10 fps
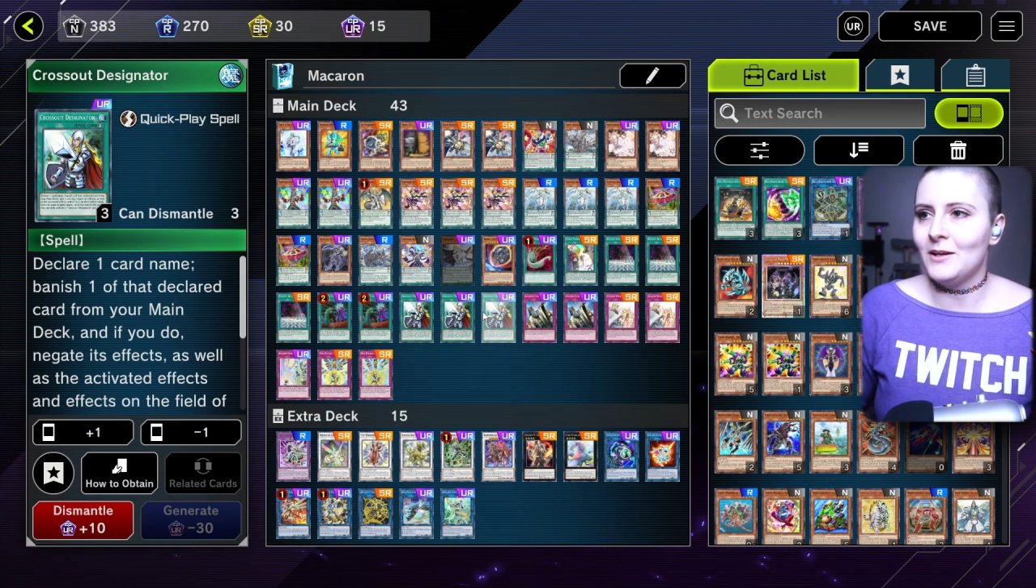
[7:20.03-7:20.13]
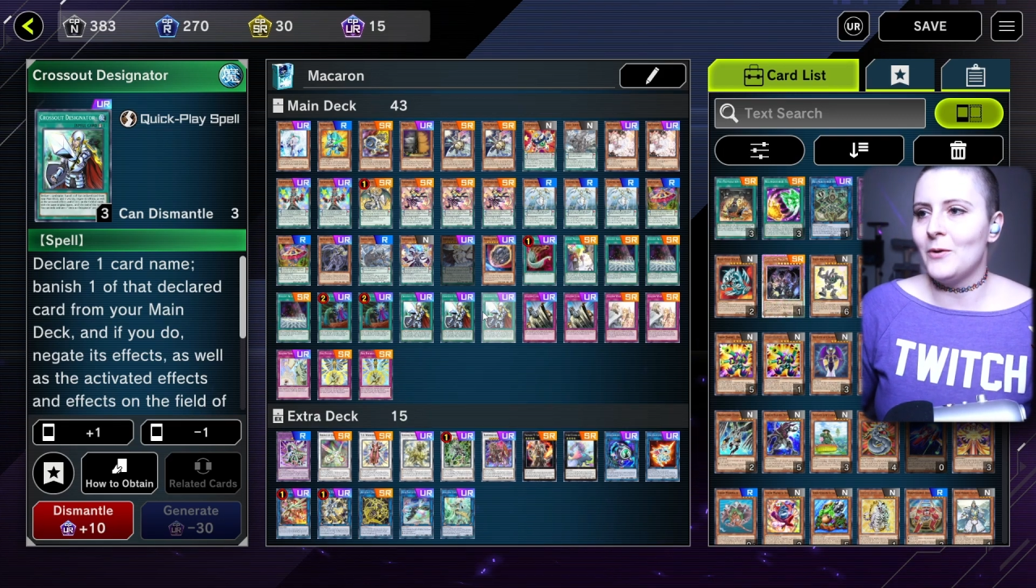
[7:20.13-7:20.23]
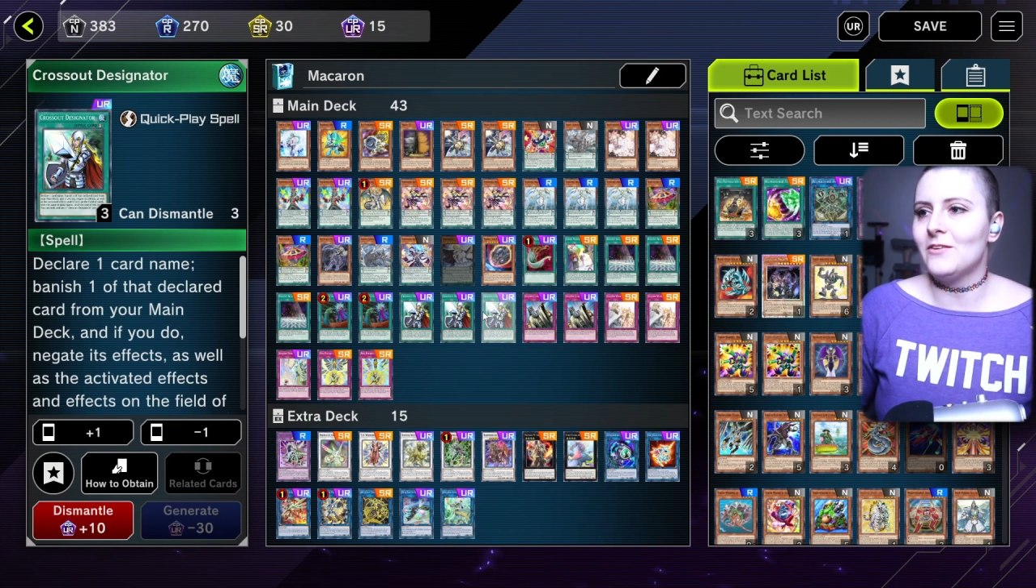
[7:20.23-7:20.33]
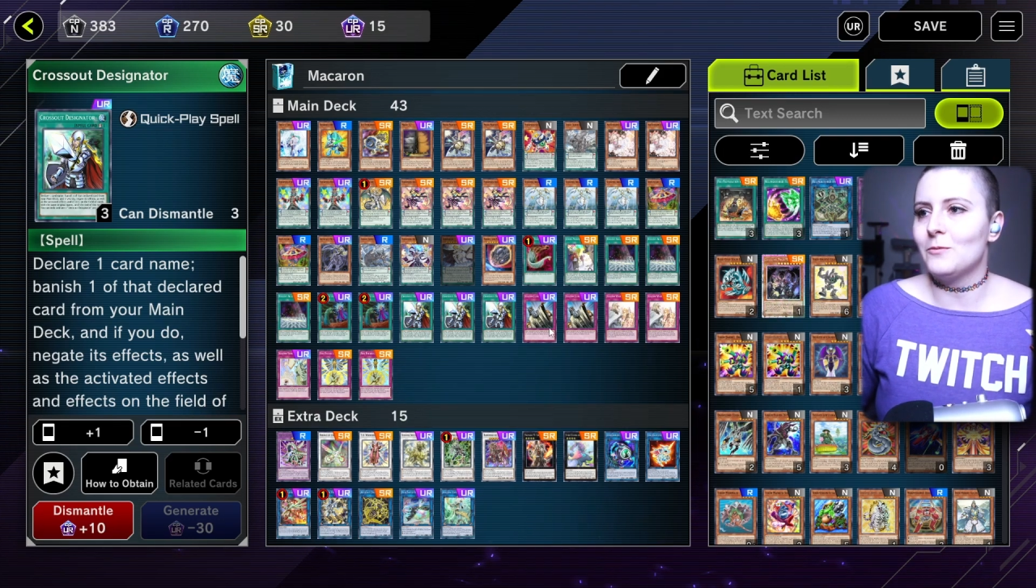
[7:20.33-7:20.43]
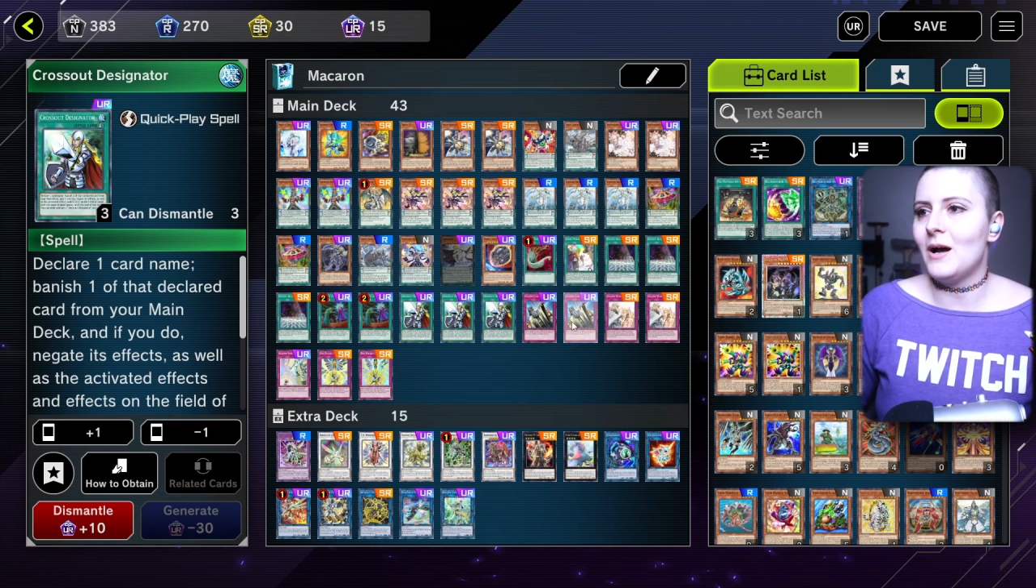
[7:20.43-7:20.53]

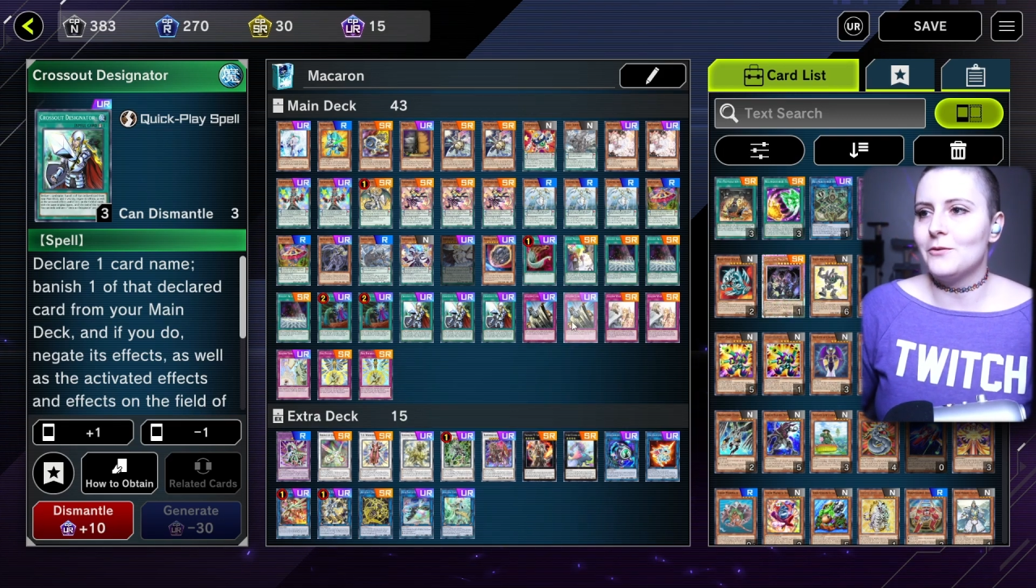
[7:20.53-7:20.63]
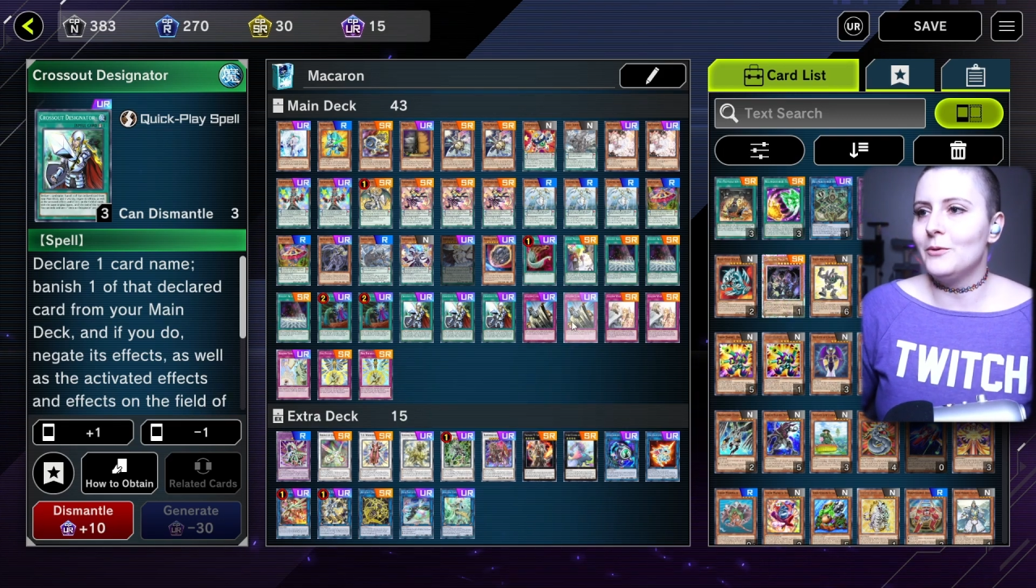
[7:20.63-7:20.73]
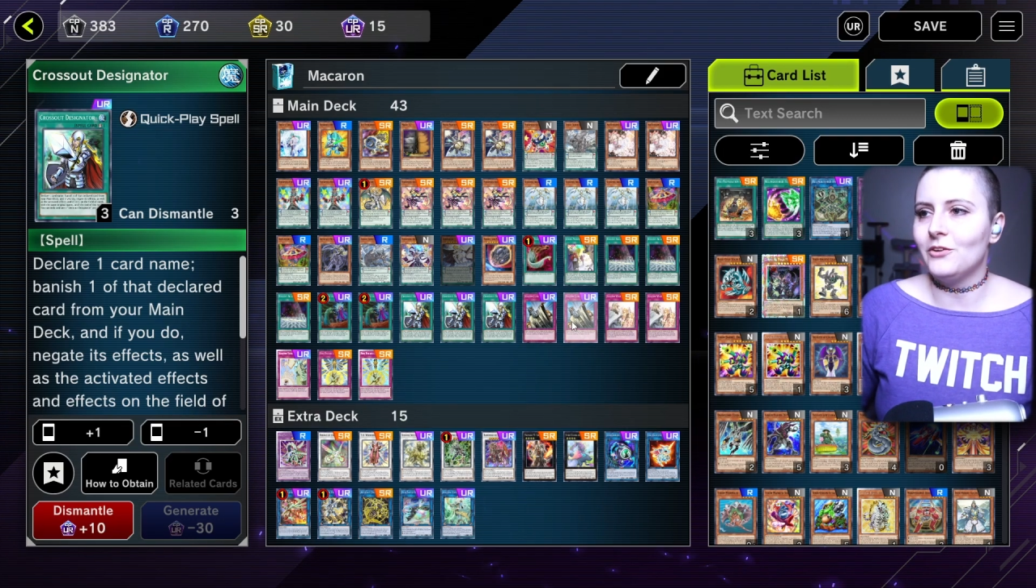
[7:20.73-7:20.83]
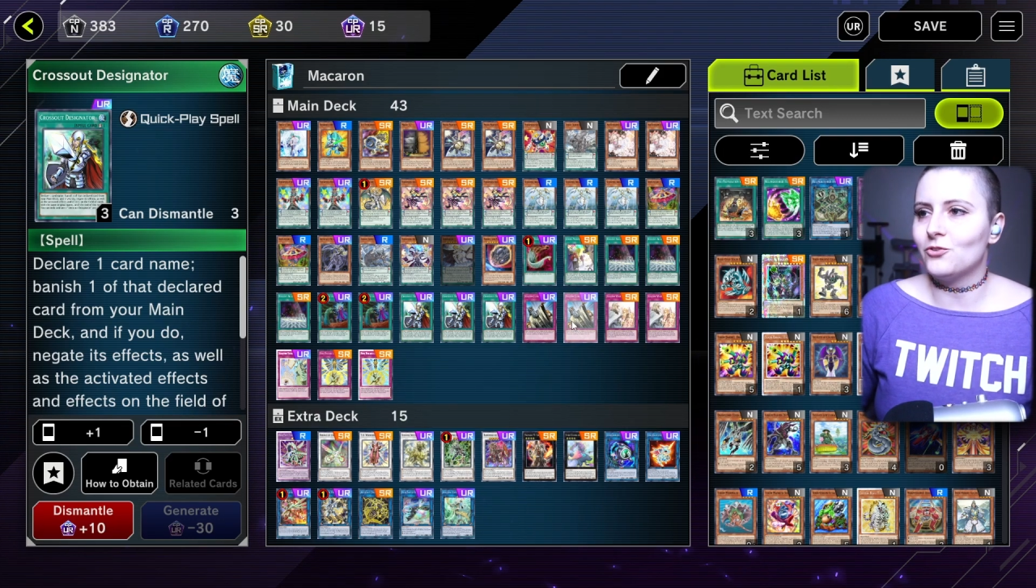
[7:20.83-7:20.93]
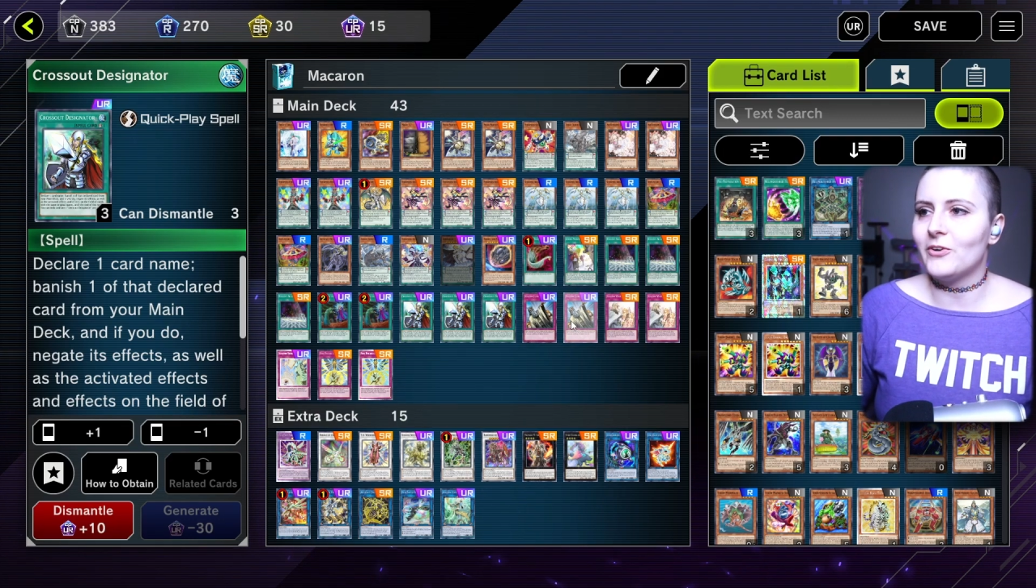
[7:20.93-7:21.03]
ways as possible.
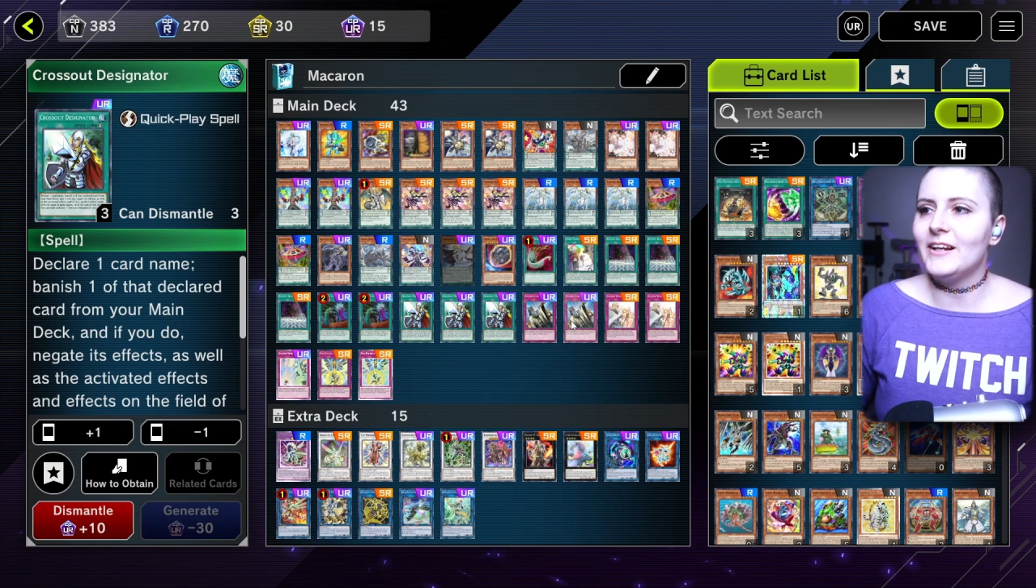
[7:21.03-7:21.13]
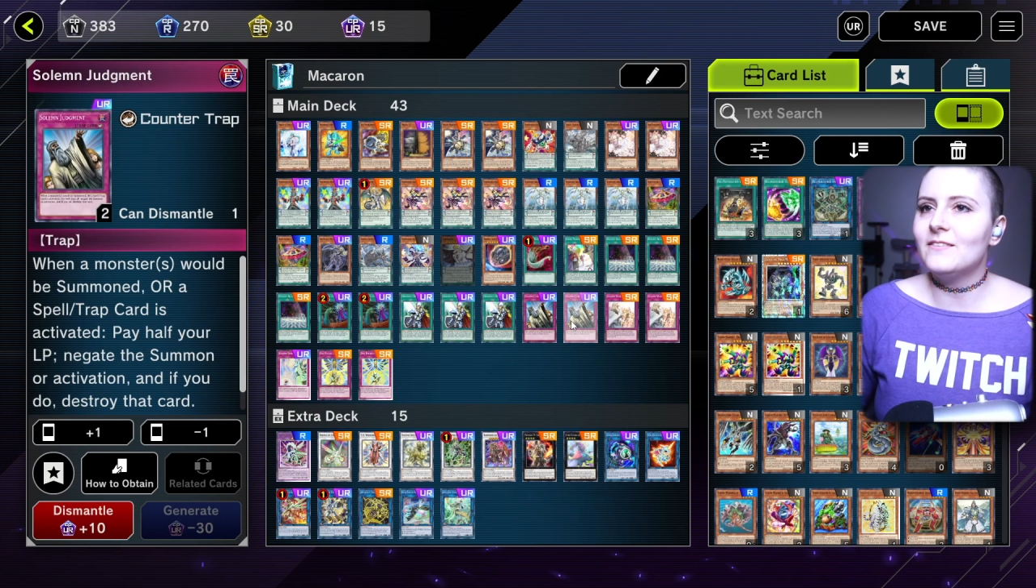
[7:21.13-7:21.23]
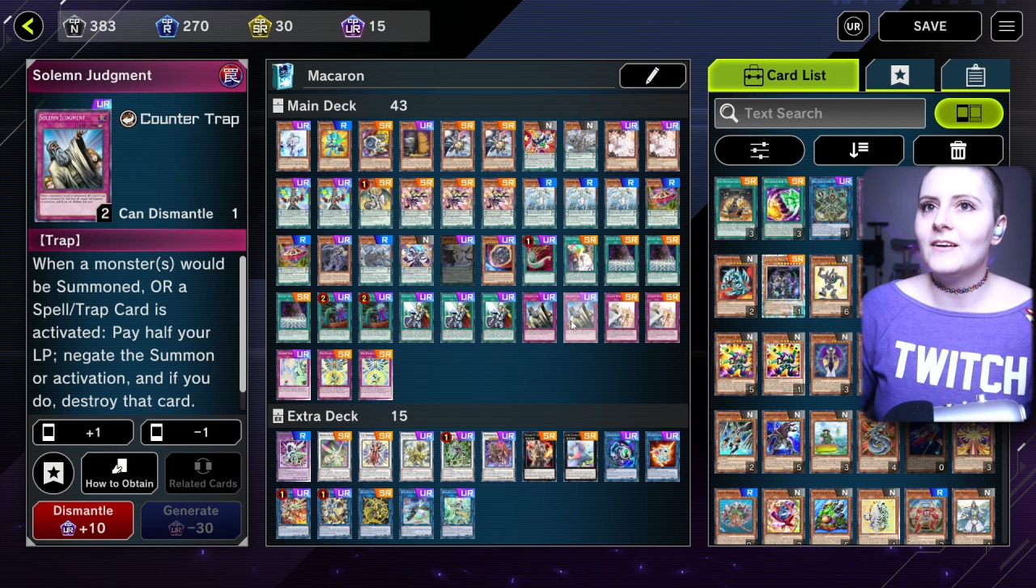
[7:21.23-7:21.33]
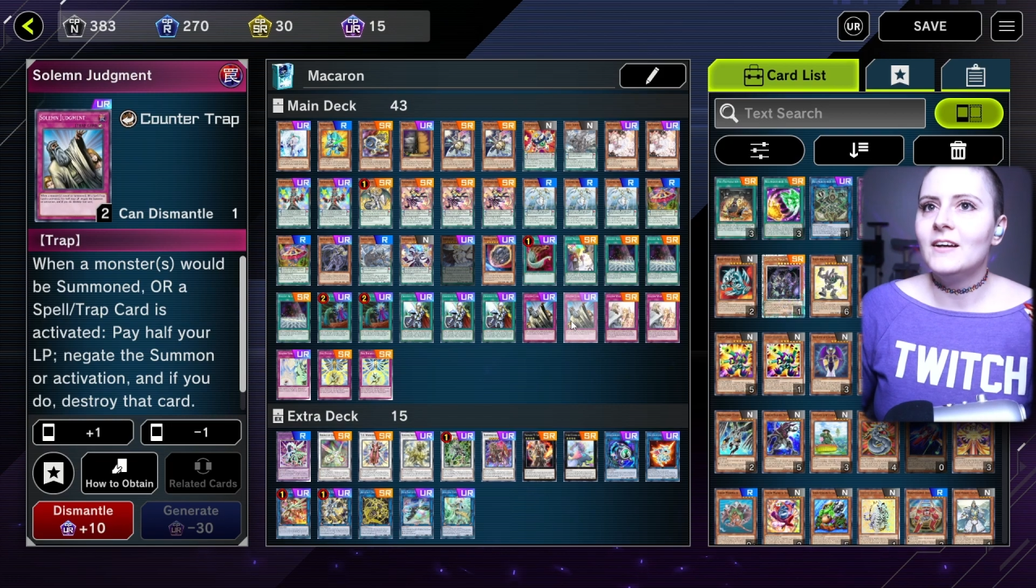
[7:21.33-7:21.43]
It's great.